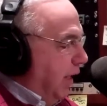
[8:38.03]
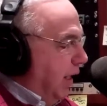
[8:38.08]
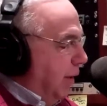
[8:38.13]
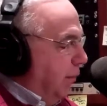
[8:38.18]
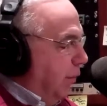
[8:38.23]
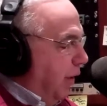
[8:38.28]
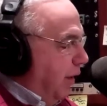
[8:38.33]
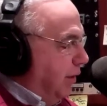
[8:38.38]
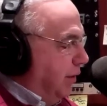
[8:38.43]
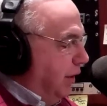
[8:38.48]
And
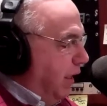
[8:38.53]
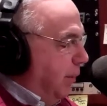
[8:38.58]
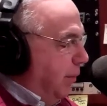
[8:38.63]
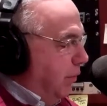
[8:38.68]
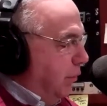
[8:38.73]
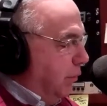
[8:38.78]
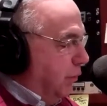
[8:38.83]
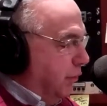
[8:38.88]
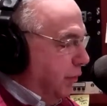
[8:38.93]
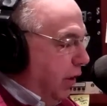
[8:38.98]
I'm Greg
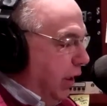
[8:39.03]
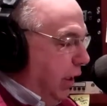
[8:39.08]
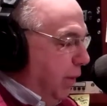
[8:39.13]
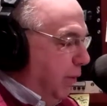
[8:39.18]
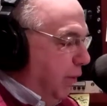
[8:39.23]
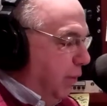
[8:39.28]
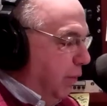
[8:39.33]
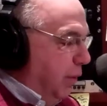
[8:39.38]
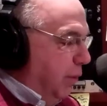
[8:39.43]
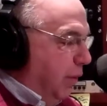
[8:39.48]
Talmadge. We're
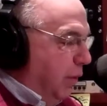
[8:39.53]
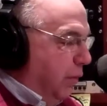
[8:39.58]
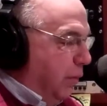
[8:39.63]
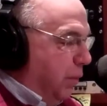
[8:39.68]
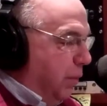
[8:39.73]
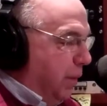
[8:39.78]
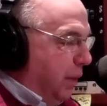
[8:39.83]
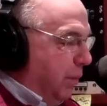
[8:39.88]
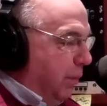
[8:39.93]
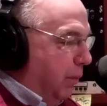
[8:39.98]
talking with 3
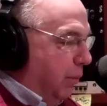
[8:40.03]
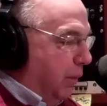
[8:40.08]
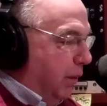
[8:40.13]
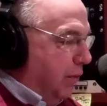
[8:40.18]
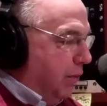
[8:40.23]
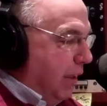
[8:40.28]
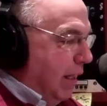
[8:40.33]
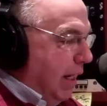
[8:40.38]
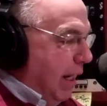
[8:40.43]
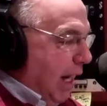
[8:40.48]
wonderful people,
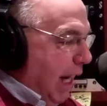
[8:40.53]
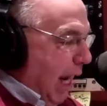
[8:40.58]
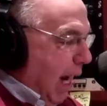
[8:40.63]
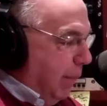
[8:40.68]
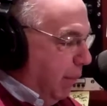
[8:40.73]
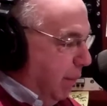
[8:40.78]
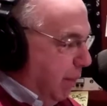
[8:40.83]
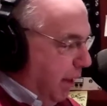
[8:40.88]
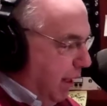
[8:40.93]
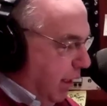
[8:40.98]
plus
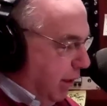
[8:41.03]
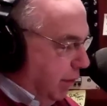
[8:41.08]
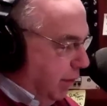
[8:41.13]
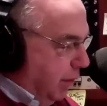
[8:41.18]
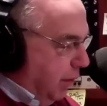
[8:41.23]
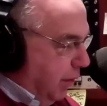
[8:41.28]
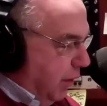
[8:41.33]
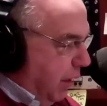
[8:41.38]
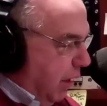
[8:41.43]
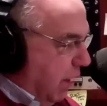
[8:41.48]
Amber Mette is
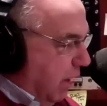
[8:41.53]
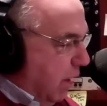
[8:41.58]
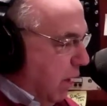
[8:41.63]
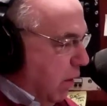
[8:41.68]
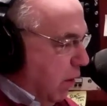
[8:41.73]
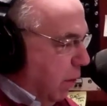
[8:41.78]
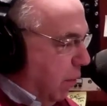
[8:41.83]
here,